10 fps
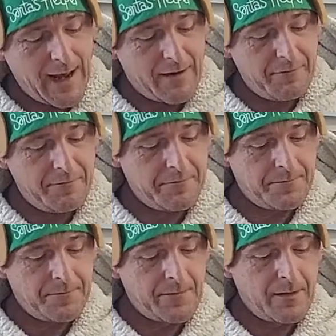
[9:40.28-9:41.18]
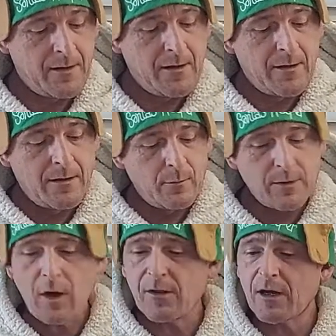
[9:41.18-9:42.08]

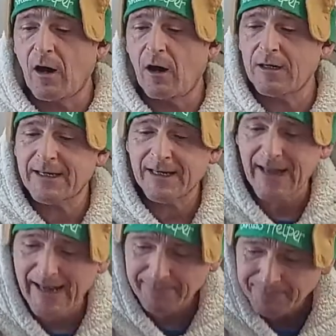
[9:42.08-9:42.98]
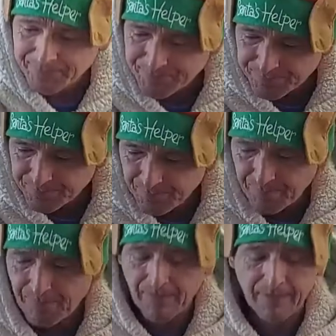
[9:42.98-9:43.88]
got the garlic again. So